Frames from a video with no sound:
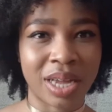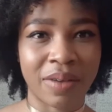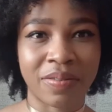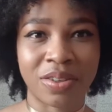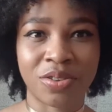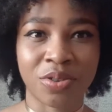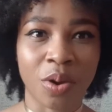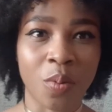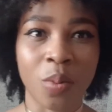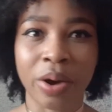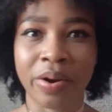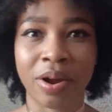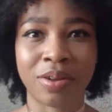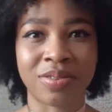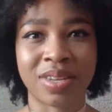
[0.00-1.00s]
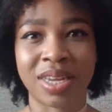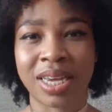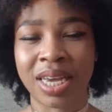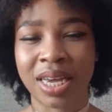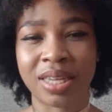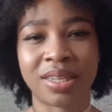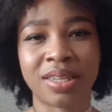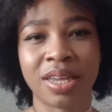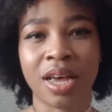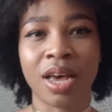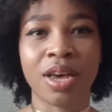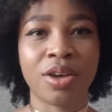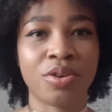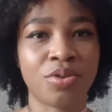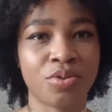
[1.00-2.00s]
have it somewhere else in case
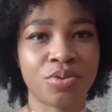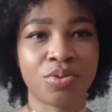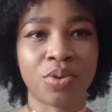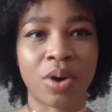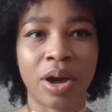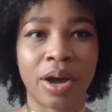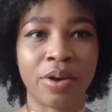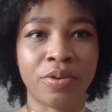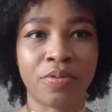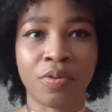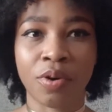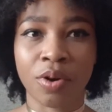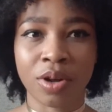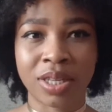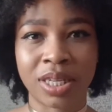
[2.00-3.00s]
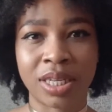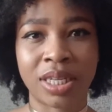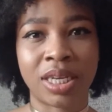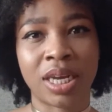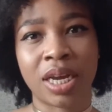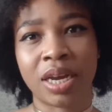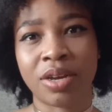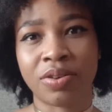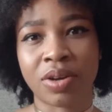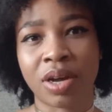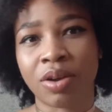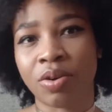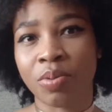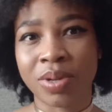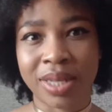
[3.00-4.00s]
you forgot it here. You
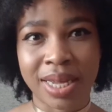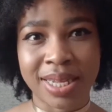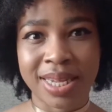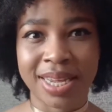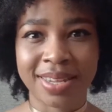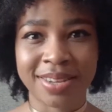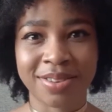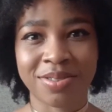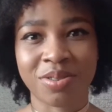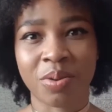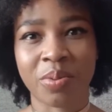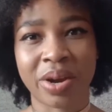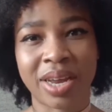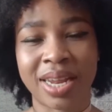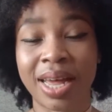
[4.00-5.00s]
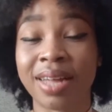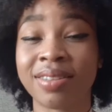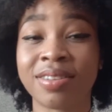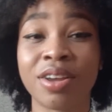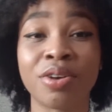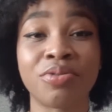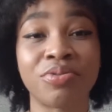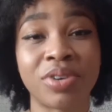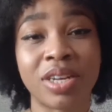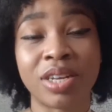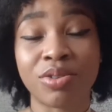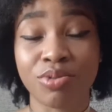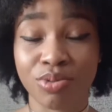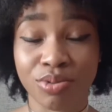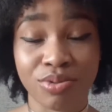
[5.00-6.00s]
can always access it somewhere. That's a really
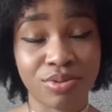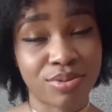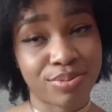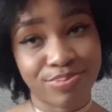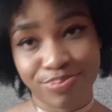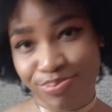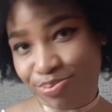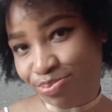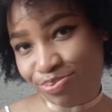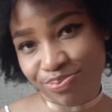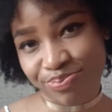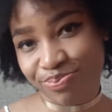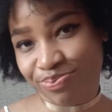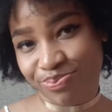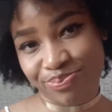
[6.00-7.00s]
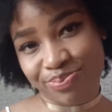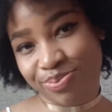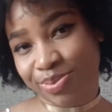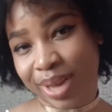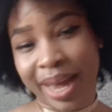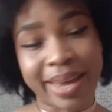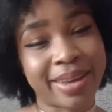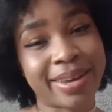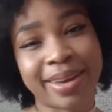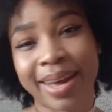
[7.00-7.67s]
good, like,